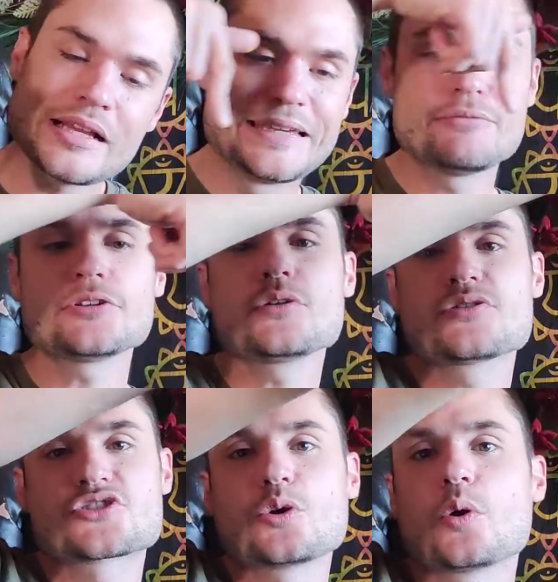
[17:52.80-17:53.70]
even though
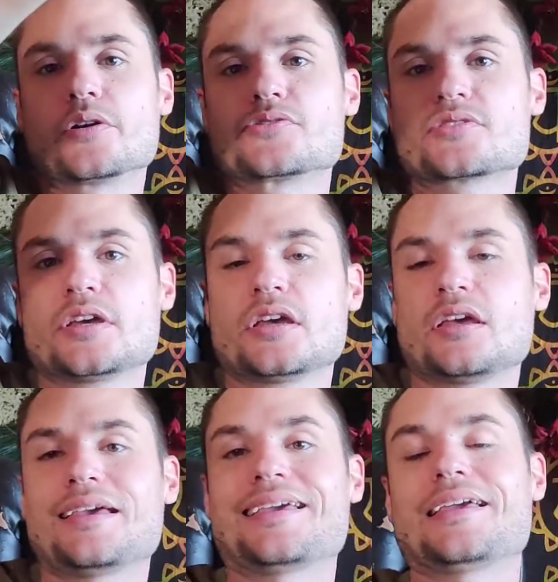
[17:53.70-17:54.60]
the swords
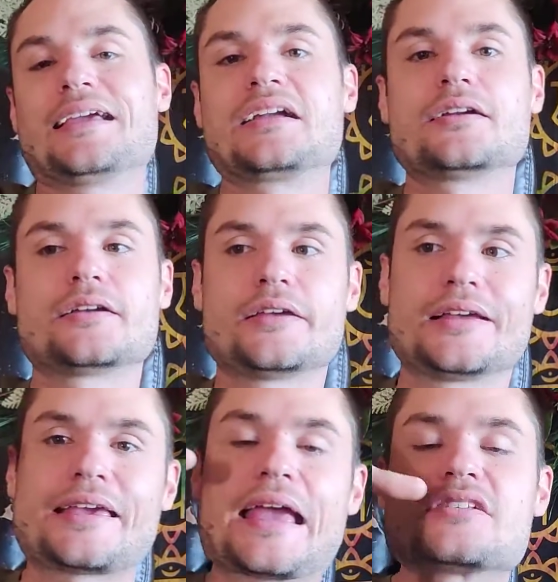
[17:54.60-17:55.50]
in,
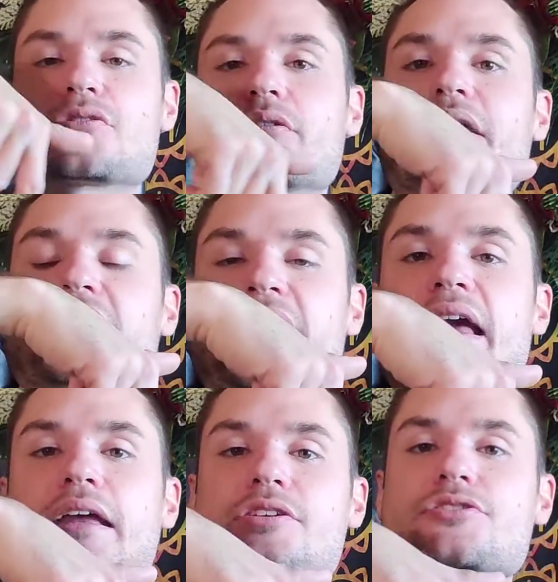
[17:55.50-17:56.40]
encase her like a
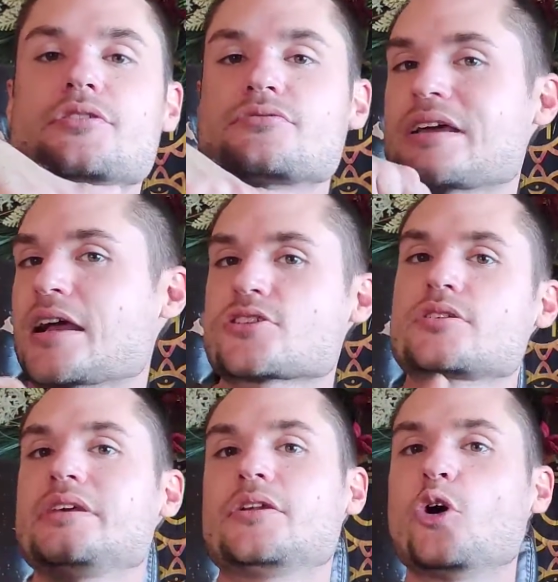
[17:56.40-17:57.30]
cage, there's
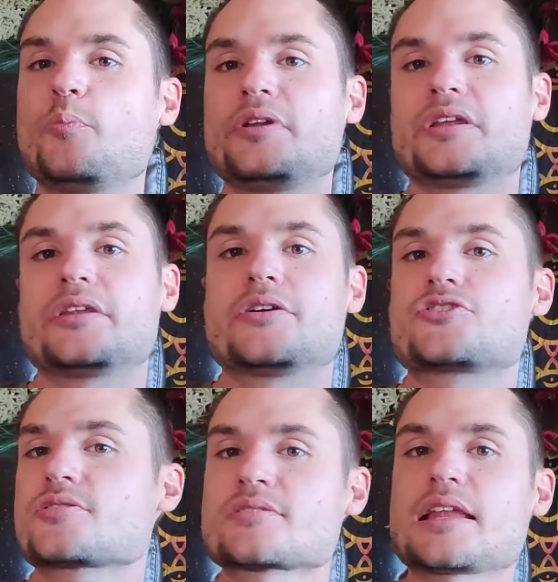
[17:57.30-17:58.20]
actually an opening there.
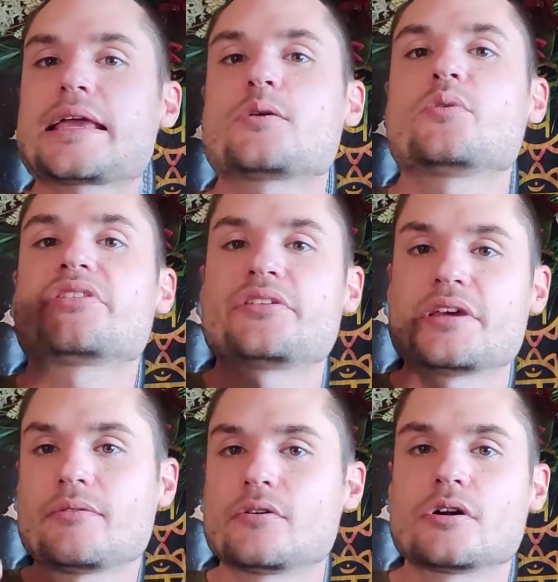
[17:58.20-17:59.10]
Just like with the
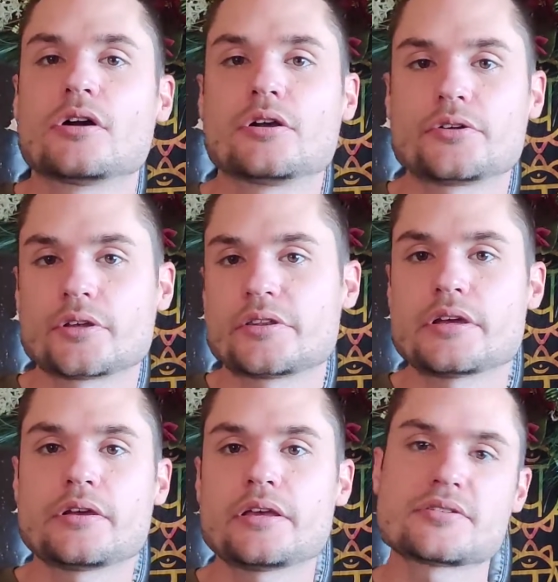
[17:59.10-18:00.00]
devil card,
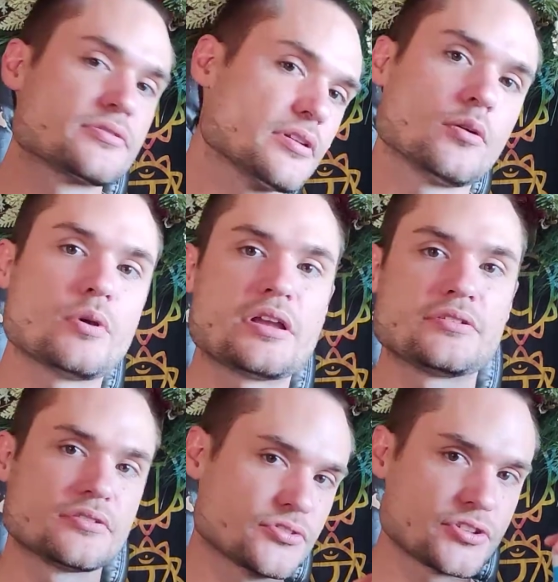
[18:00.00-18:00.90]
there is a way
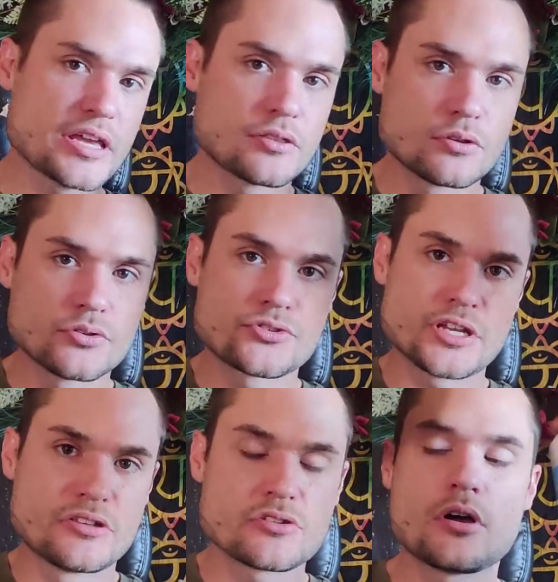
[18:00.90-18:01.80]
to just take those
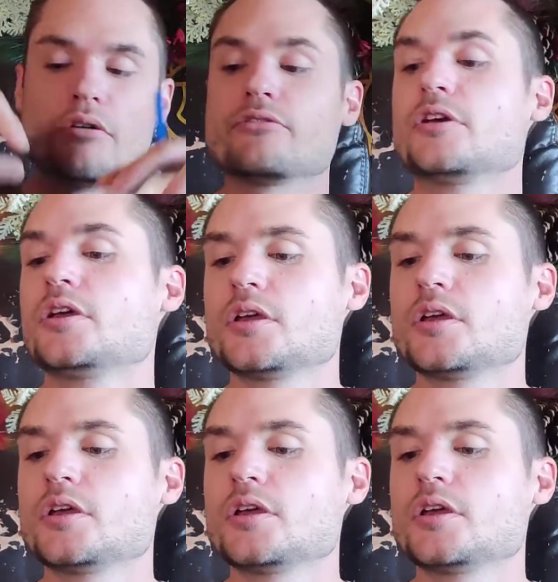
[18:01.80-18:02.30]
chains off.